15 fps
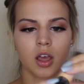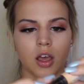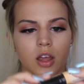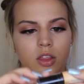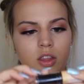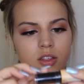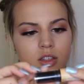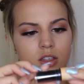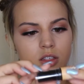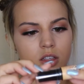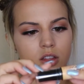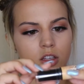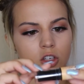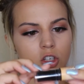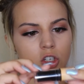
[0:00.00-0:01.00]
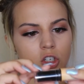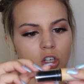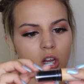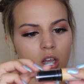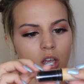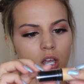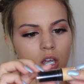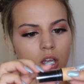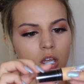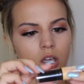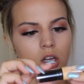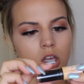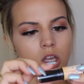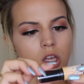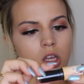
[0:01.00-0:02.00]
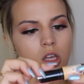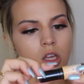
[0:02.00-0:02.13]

And this is in the shade